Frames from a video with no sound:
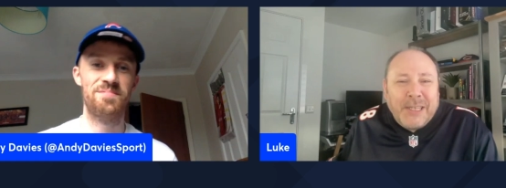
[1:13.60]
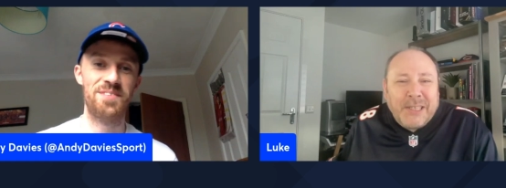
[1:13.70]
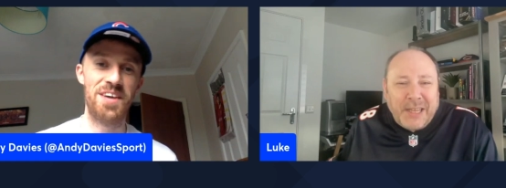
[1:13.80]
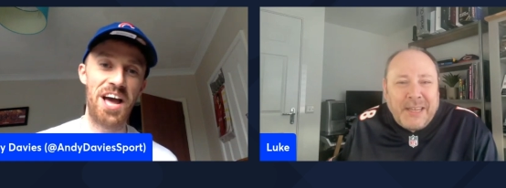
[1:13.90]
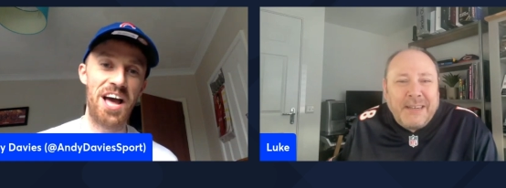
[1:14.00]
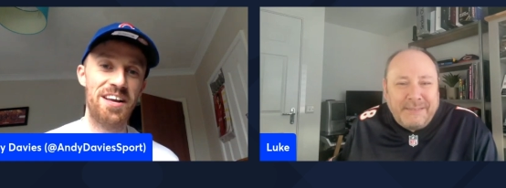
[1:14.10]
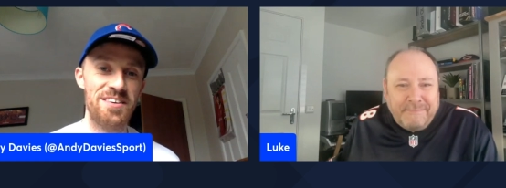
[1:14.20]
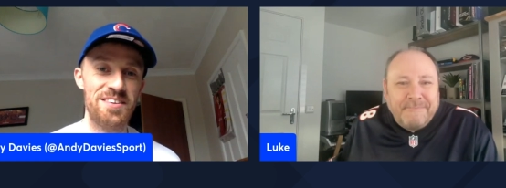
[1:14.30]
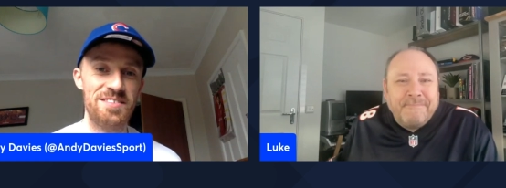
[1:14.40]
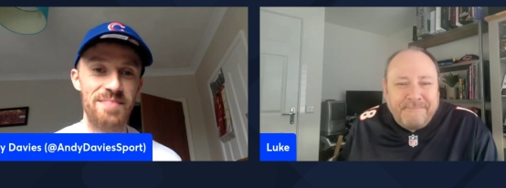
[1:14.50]
Speaker 1: yeah,
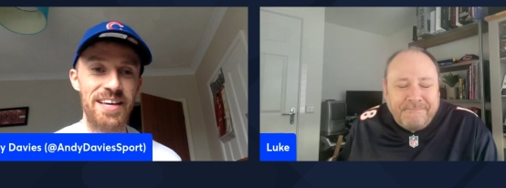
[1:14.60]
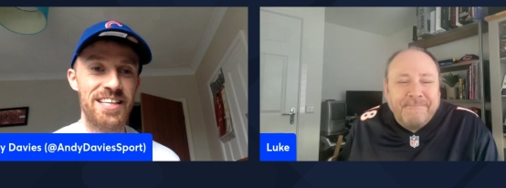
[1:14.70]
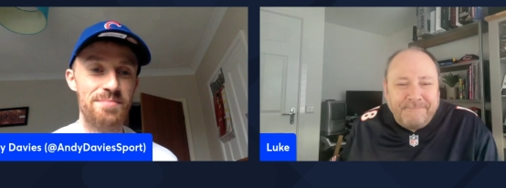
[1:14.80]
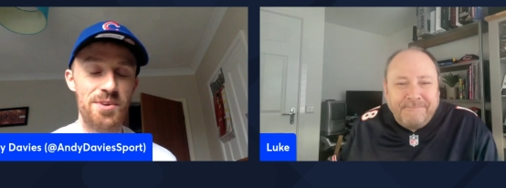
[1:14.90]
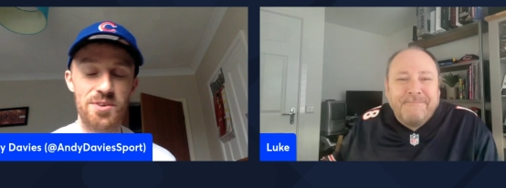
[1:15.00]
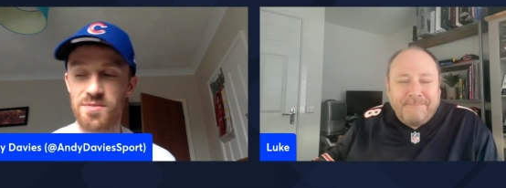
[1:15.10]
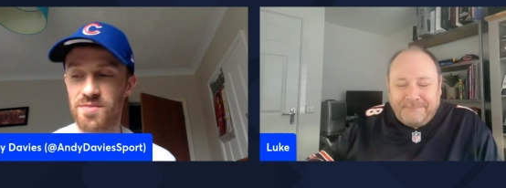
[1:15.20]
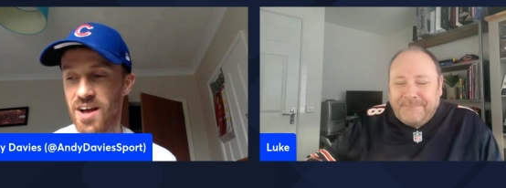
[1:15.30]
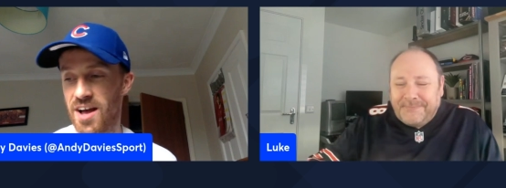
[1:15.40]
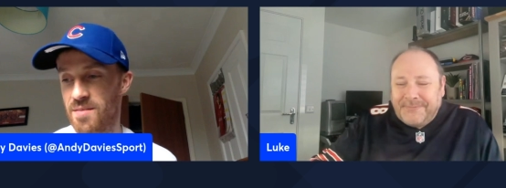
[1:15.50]
making the mm-hmm. move
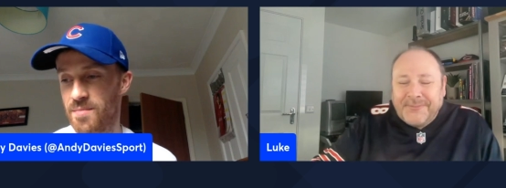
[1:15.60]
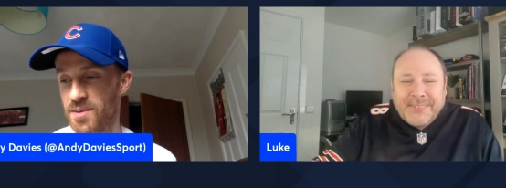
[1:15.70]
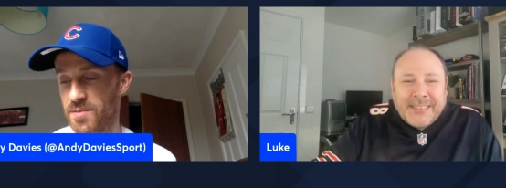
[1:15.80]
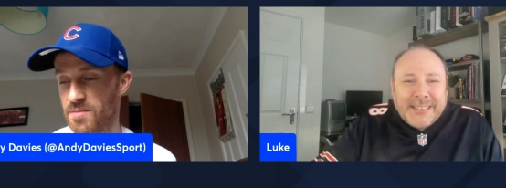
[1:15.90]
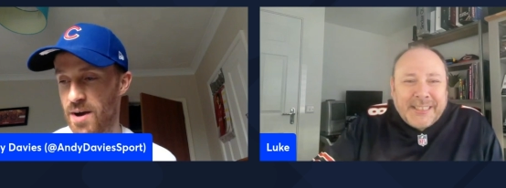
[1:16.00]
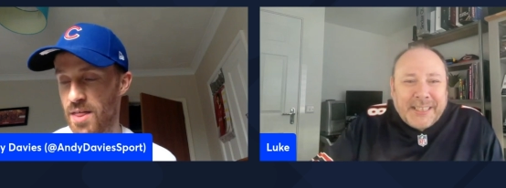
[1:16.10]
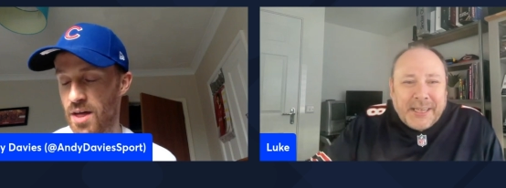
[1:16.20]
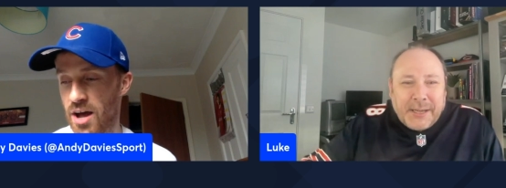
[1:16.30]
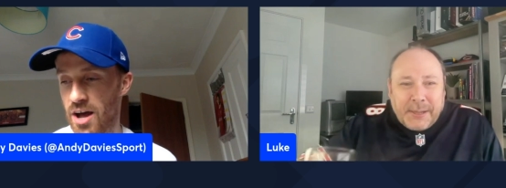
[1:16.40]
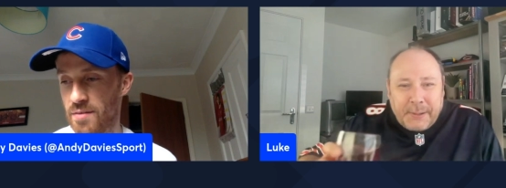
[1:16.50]
uh, with with my
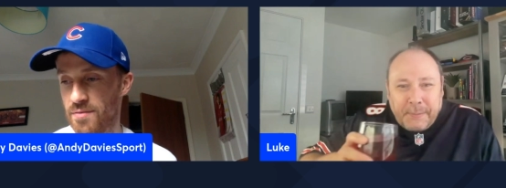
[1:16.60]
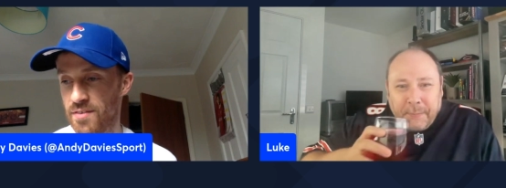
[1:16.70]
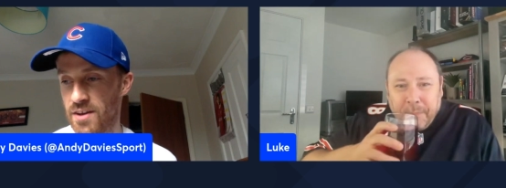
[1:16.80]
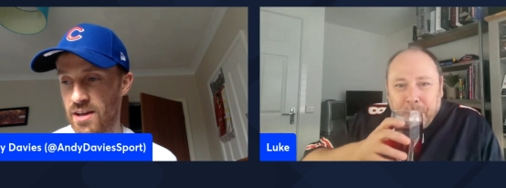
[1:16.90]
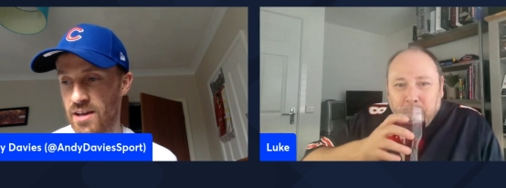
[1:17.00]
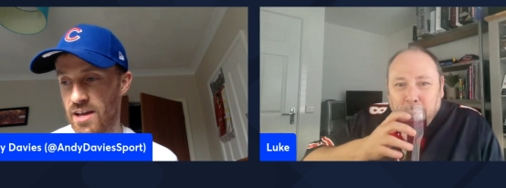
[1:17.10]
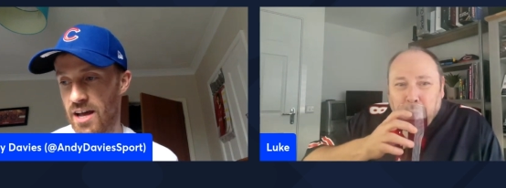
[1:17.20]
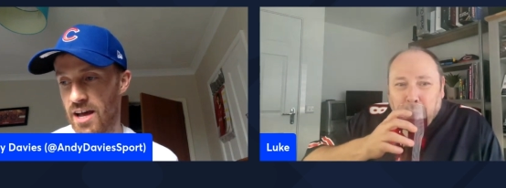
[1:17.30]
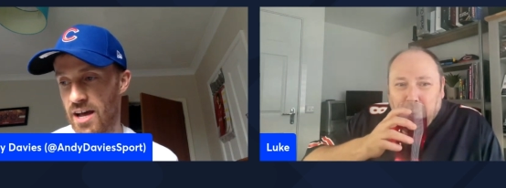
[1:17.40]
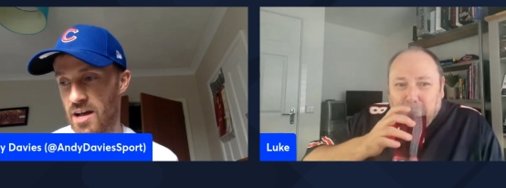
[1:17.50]
other half.
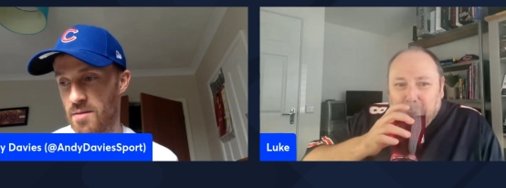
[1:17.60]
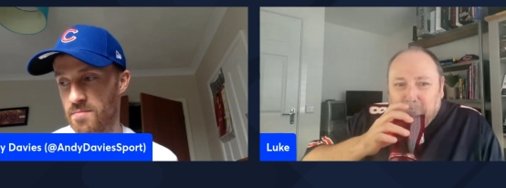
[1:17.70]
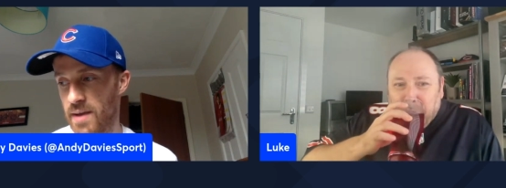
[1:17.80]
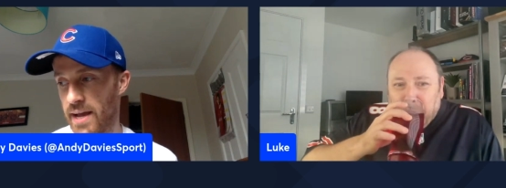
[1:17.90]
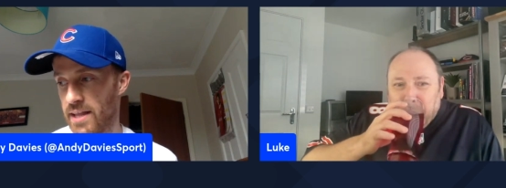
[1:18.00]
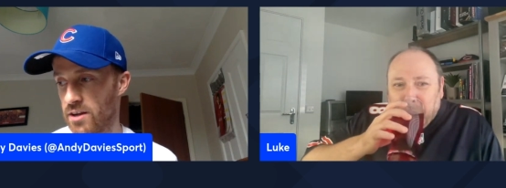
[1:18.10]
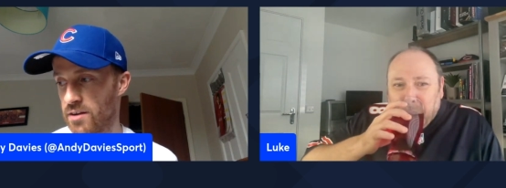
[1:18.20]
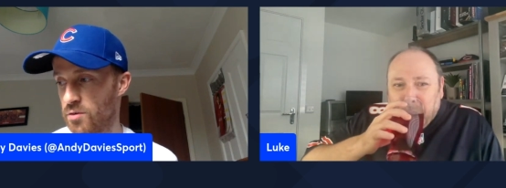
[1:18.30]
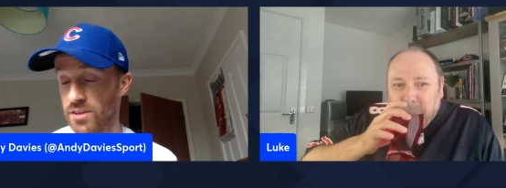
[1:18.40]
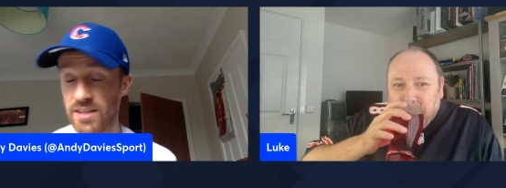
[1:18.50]
Um, yeah,
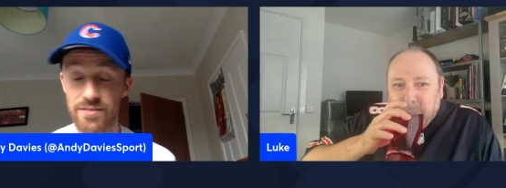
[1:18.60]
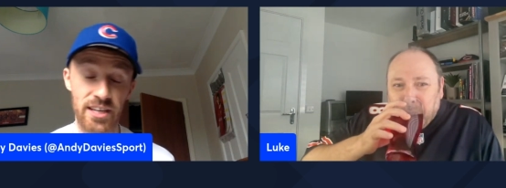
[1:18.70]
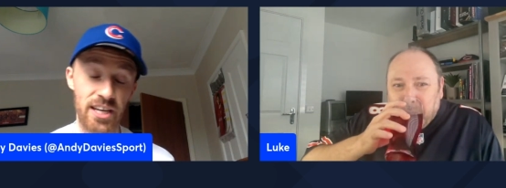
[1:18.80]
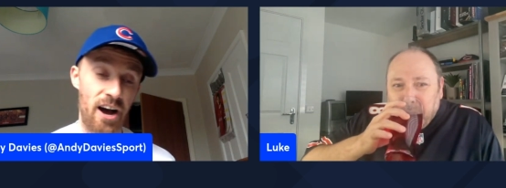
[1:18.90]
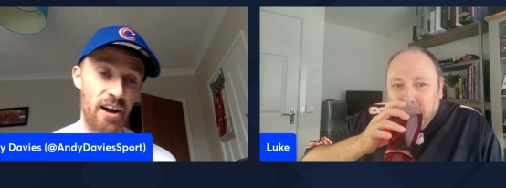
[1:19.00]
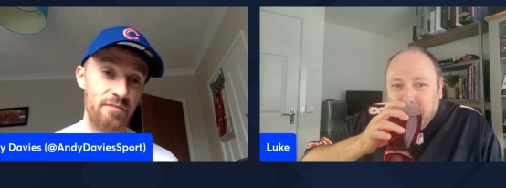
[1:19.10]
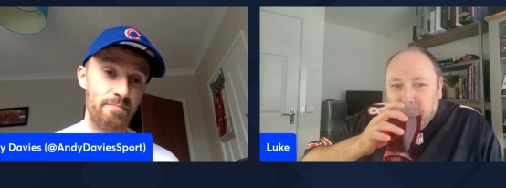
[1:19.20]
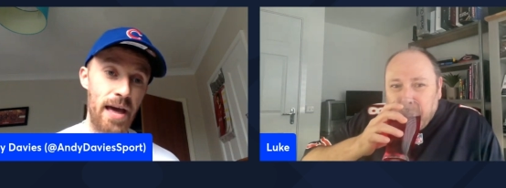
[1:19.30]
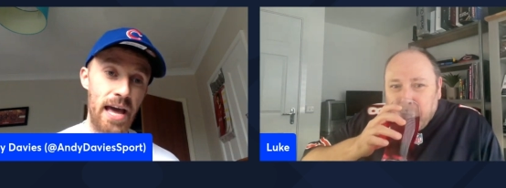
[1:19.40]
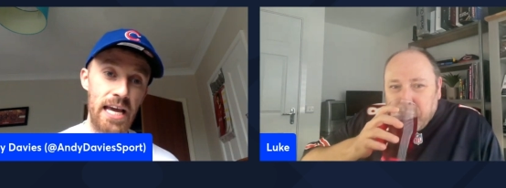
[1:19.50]
looking forward to living in Cardiff
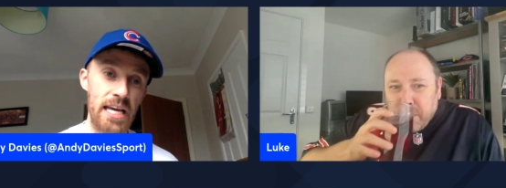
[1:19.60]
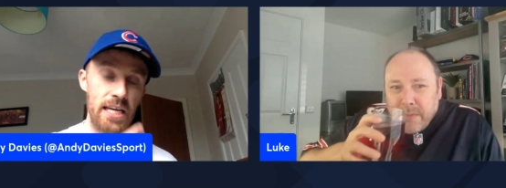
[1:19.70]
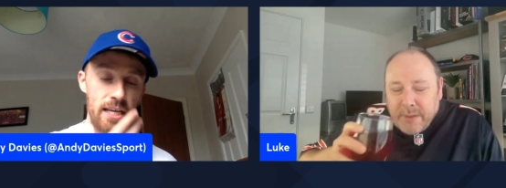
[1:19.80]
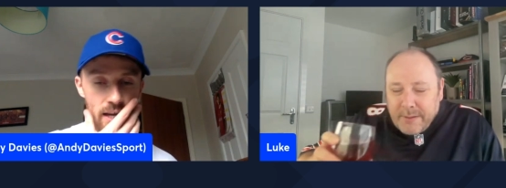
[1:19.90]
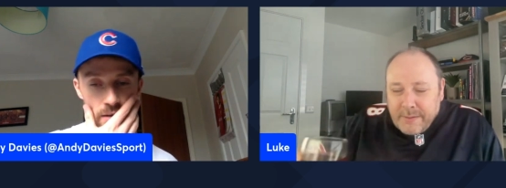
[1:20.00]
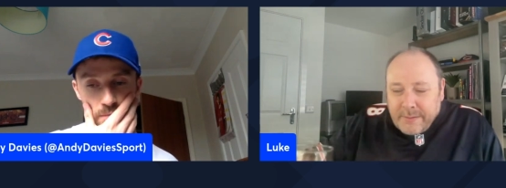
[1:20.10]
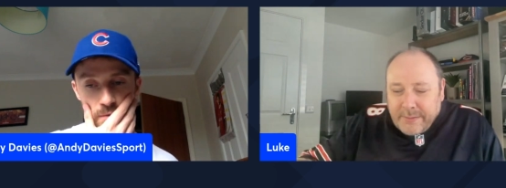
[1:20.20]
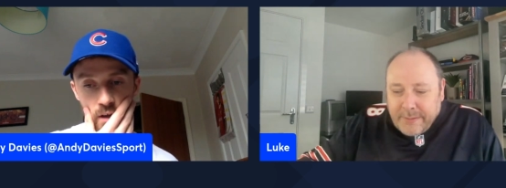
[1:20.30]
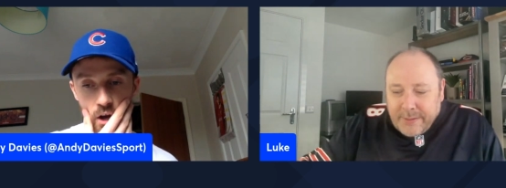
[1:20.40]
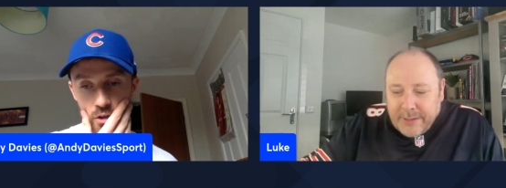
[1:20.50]
Bay, um,
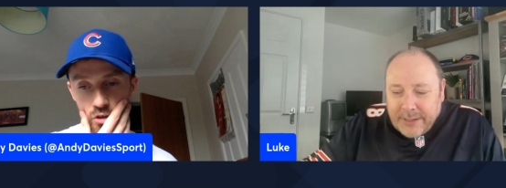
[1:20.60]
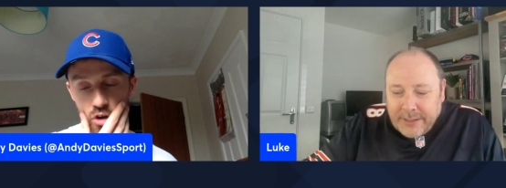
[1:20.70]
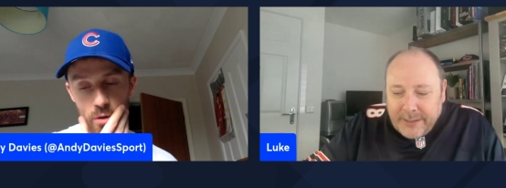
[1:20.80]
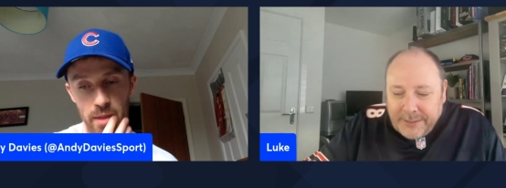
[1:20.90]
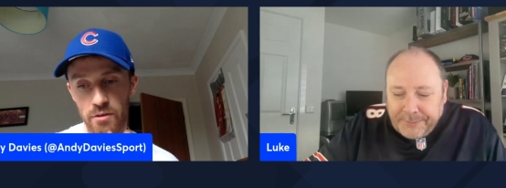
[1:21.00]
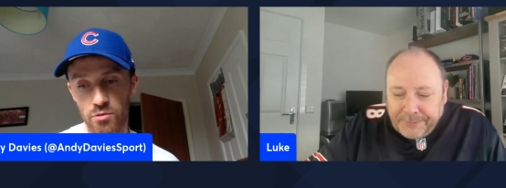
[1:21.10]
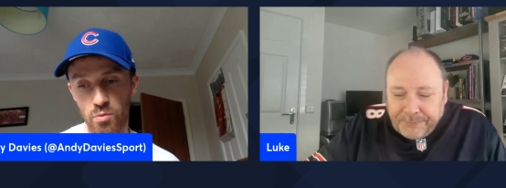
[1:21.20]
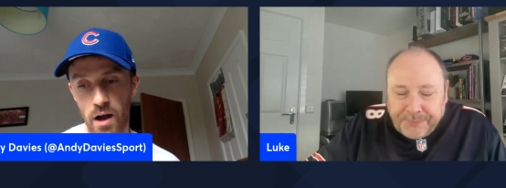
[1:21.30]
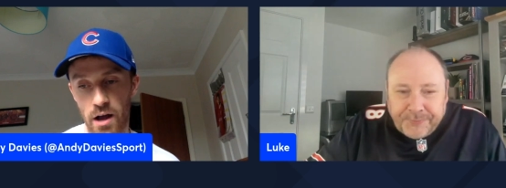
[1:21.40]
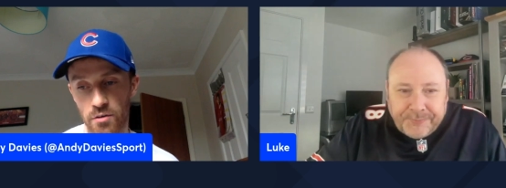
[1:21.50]
starting your job there as
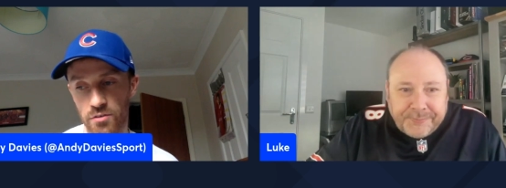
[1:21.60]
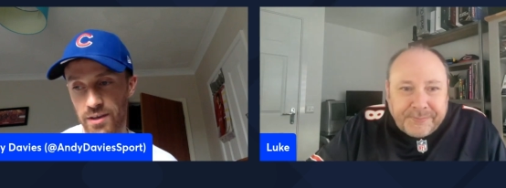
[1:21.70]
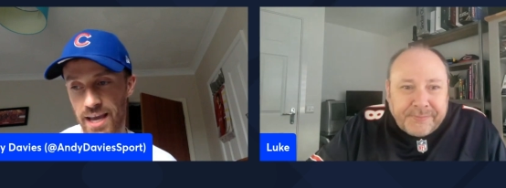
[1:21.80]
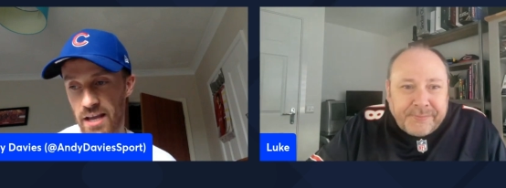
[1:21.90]
well. So yes,